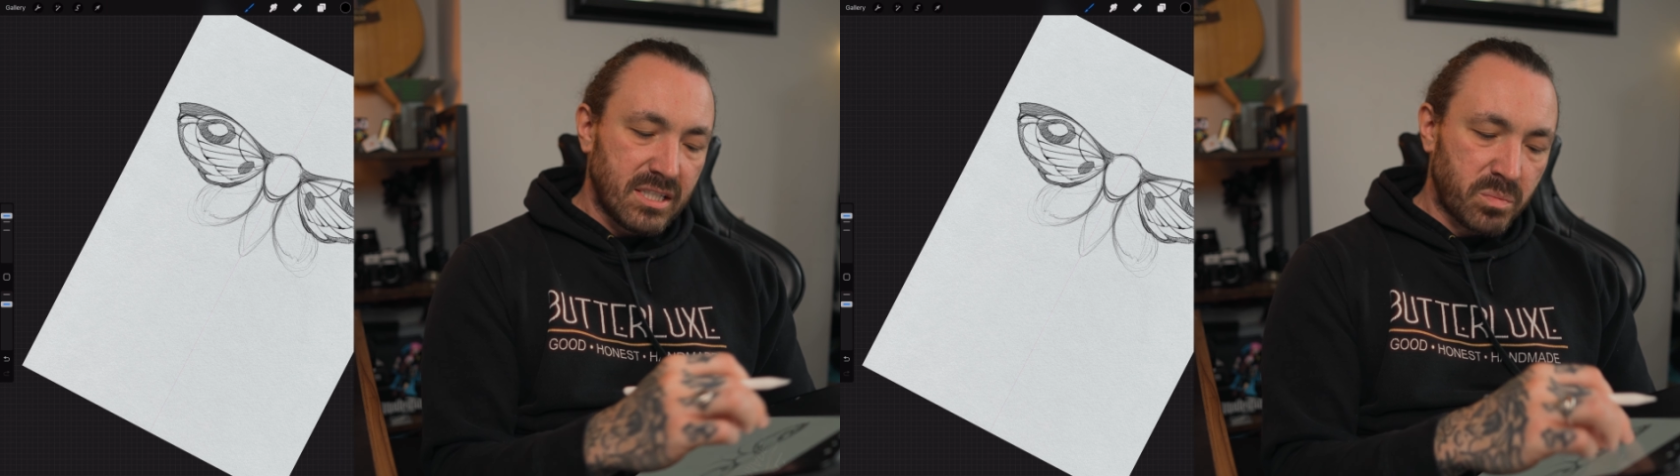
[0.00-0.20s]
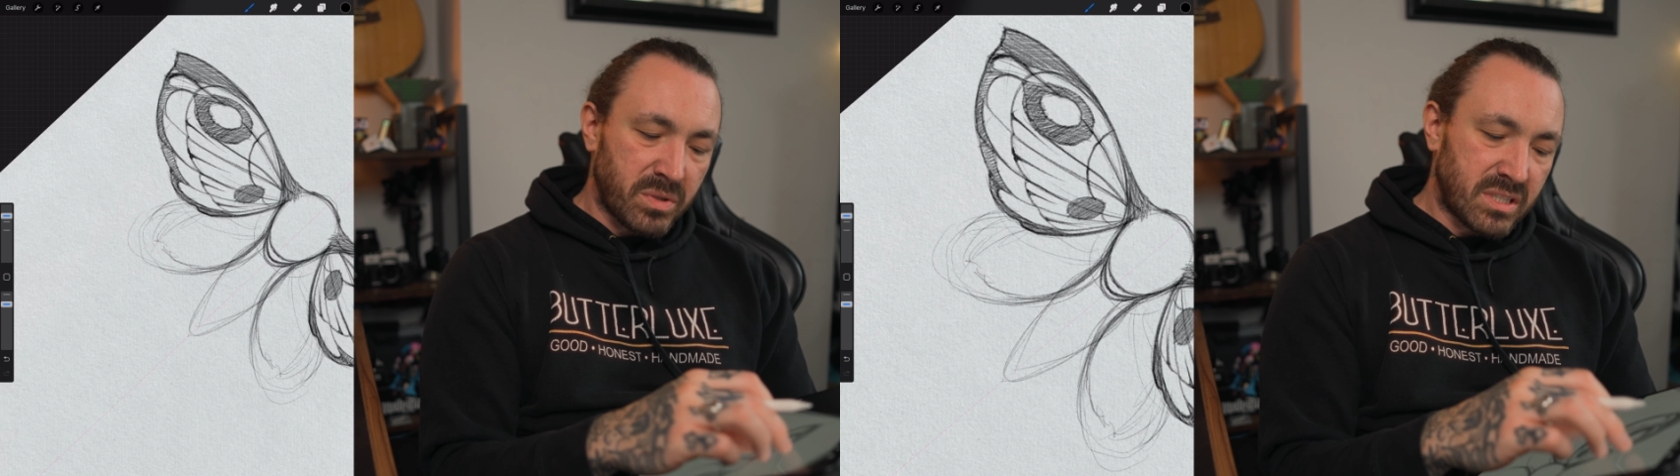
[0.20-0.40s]

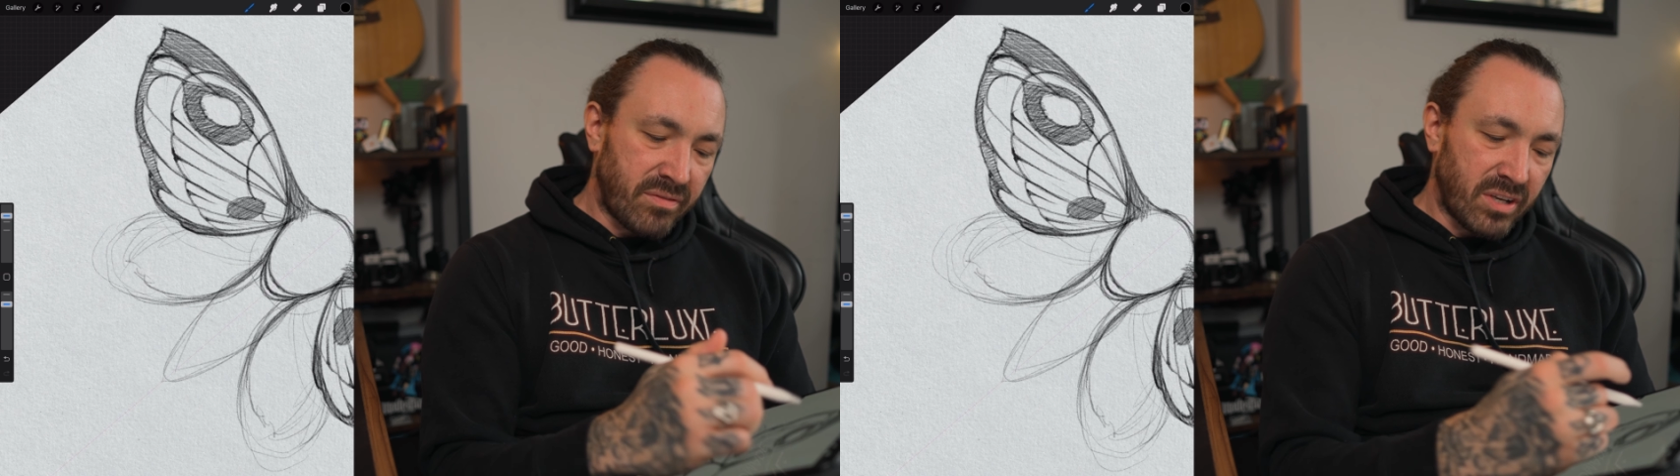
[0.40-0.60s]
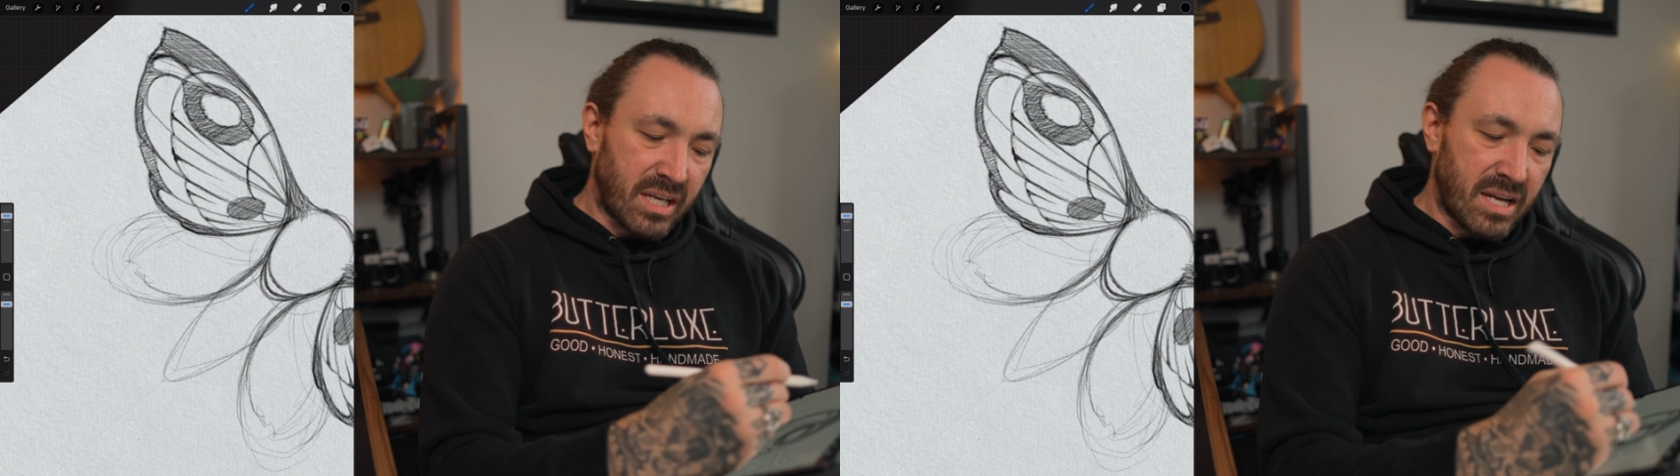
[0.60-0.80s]

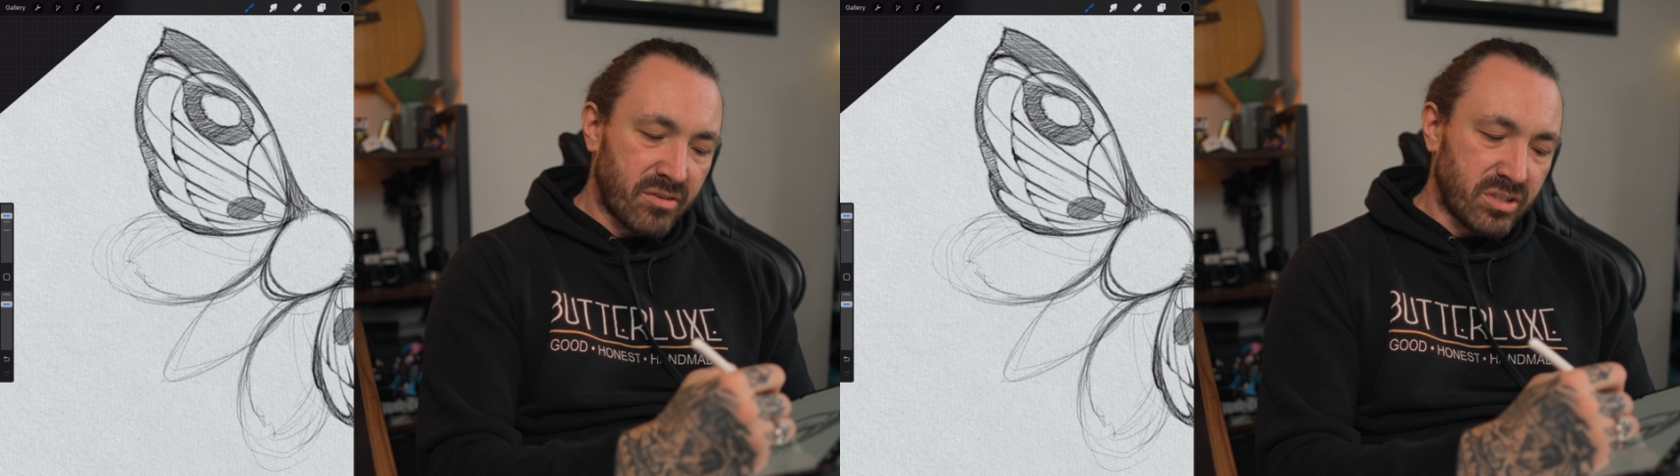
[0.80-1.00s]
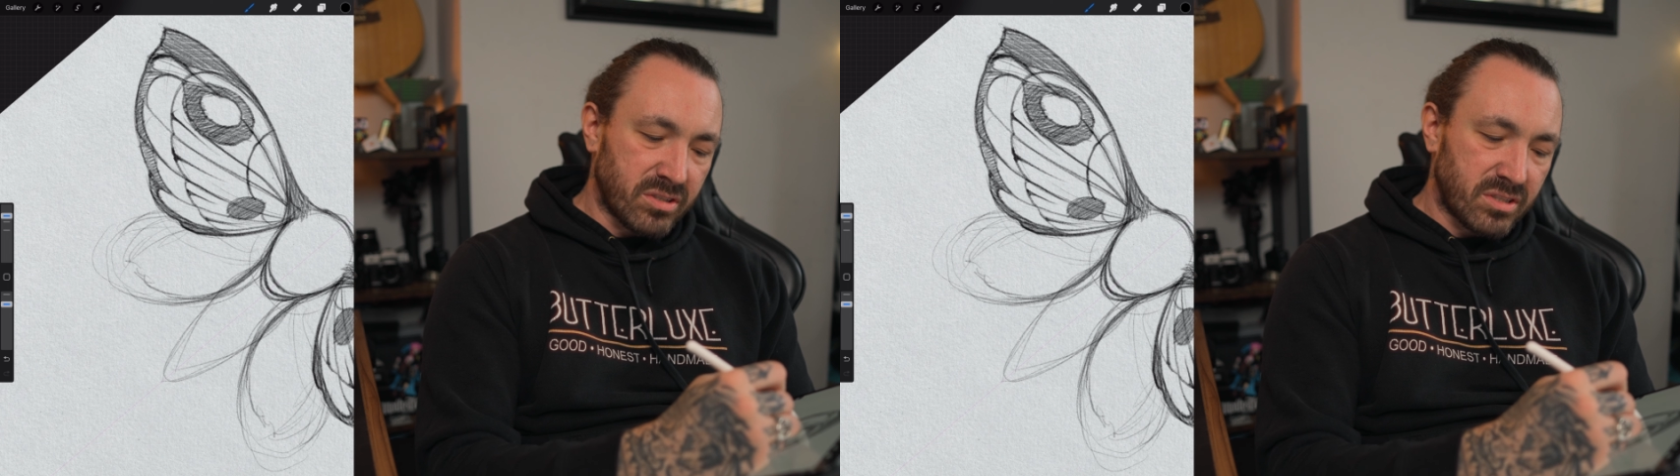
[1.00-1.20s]
specific
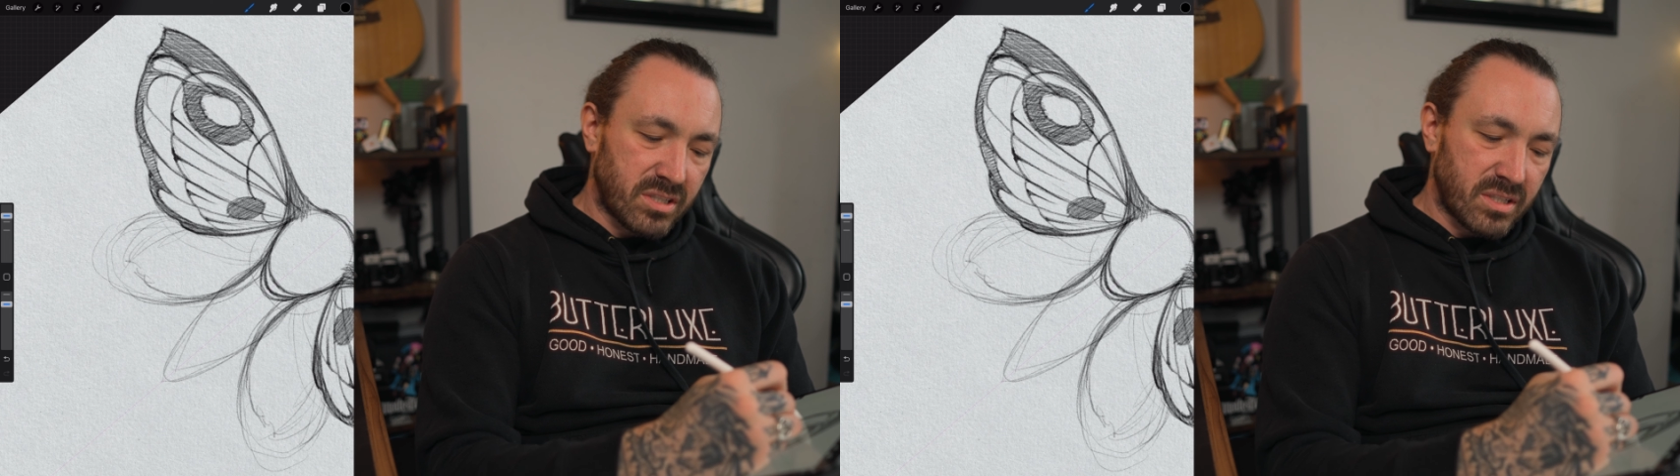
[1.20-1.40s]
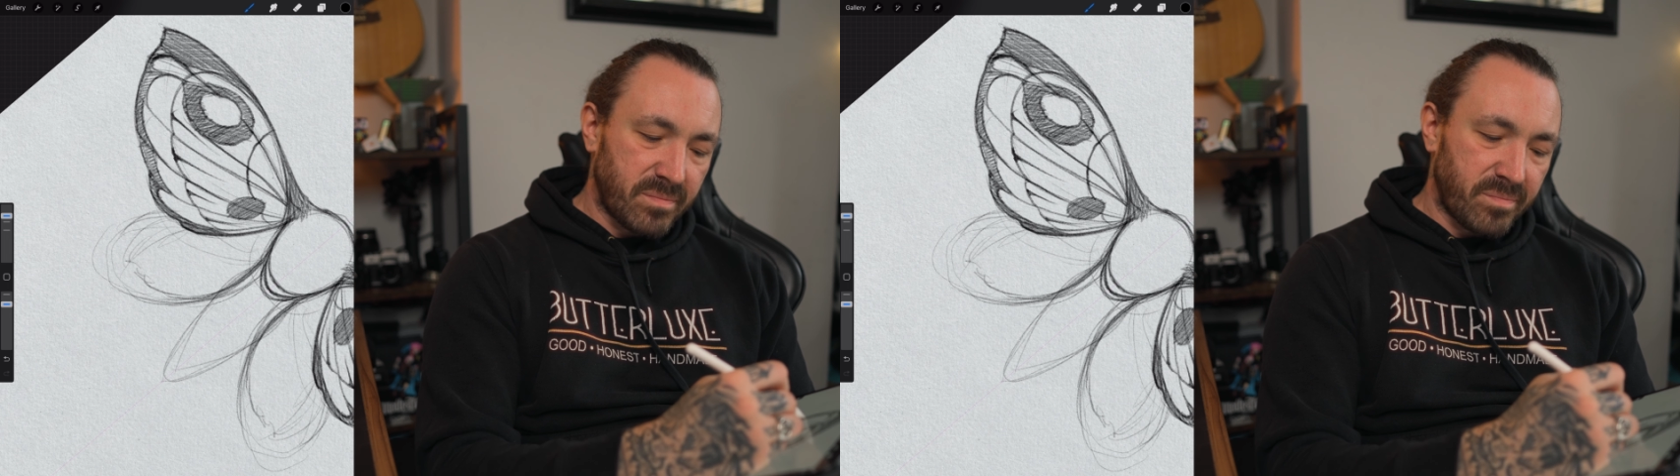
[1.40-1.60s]
areas.